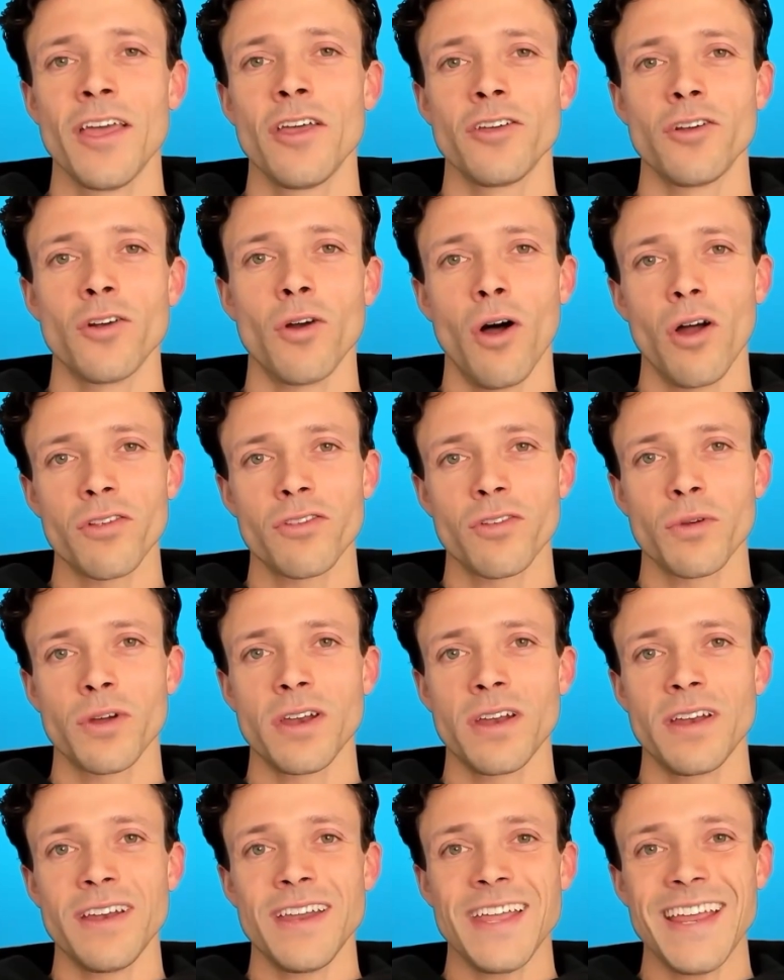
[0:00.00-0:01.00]
You're also going
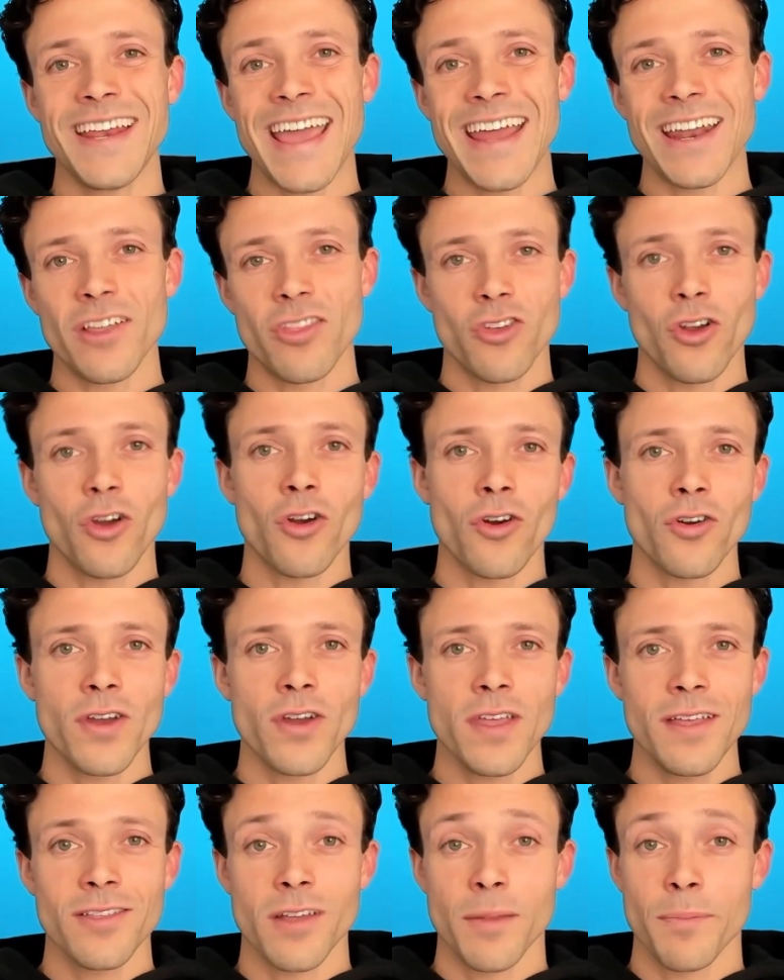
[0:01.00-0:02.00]
to need an
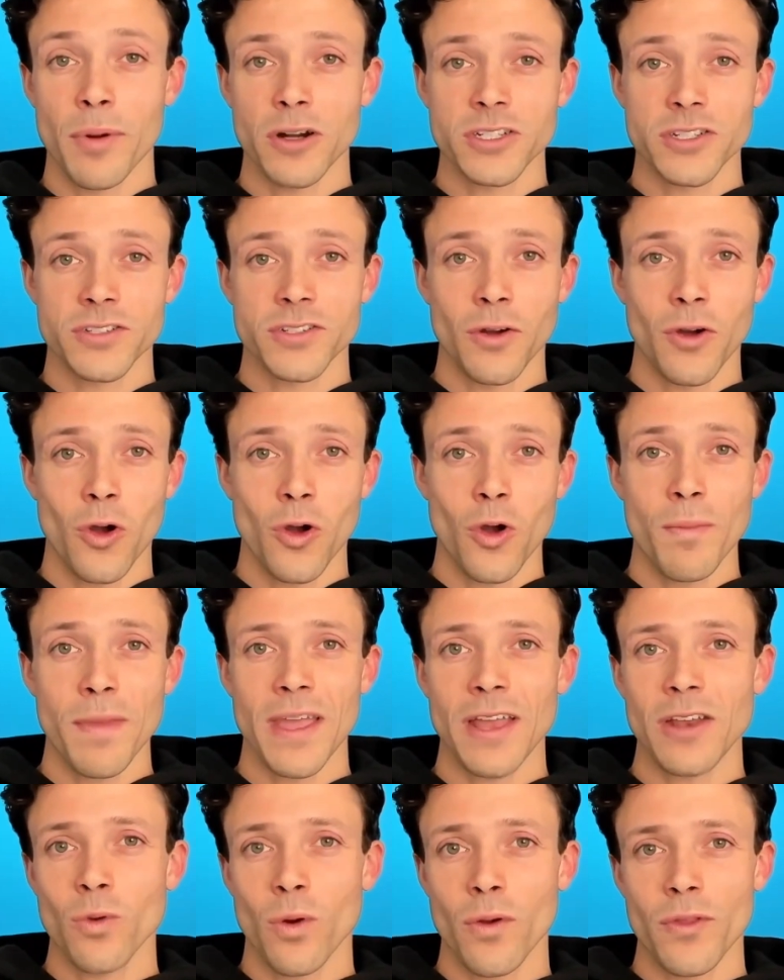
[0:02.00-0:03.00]
attorney to purchase a home
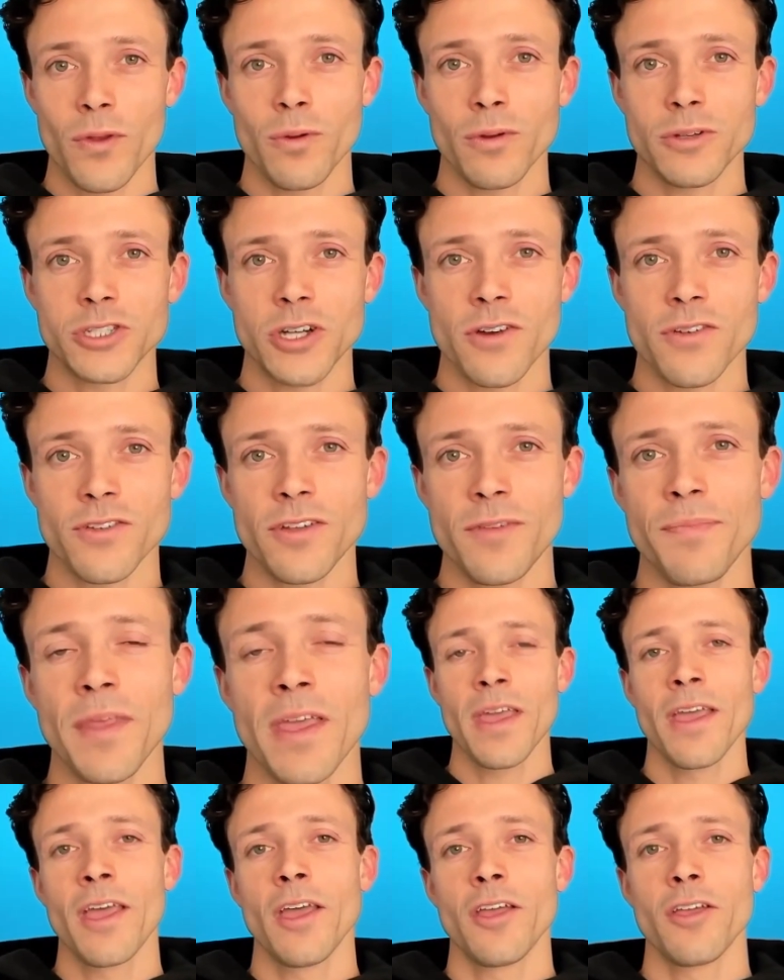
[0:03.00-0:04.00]
in northern New Jersey.
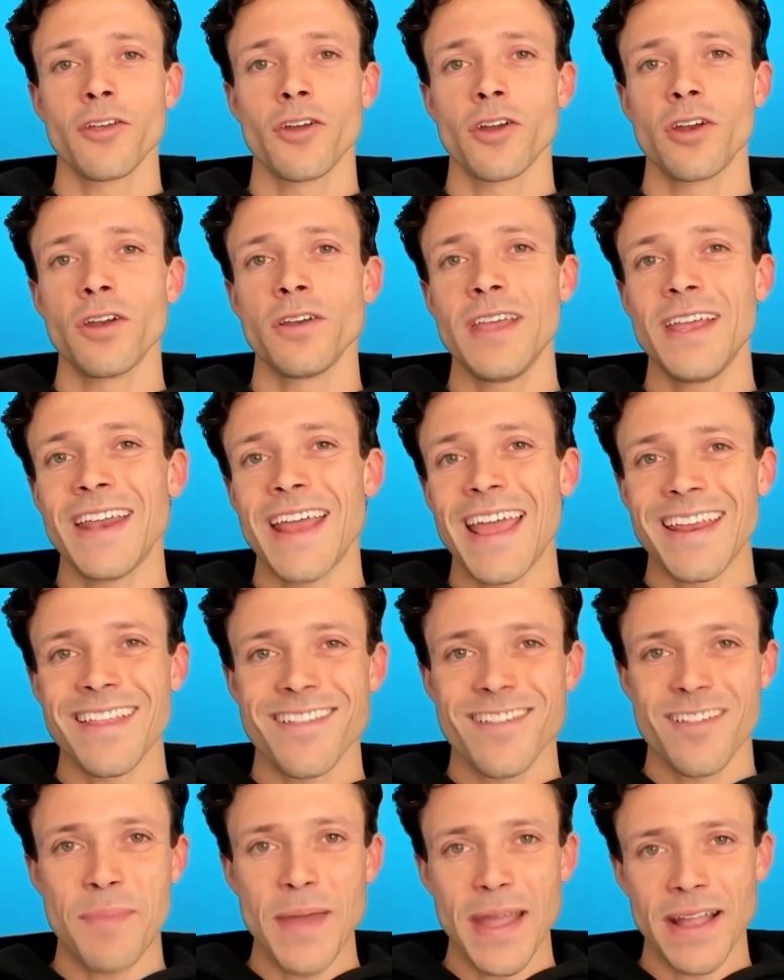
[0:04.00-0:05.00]
You're going to need an
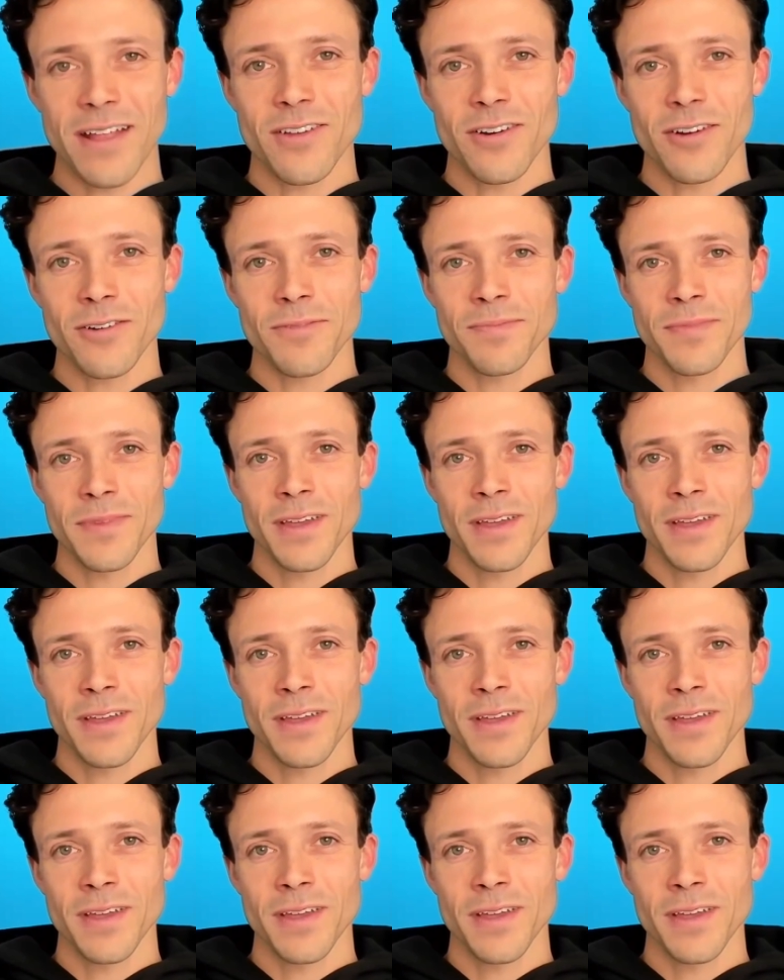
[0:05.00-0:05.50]
inspector.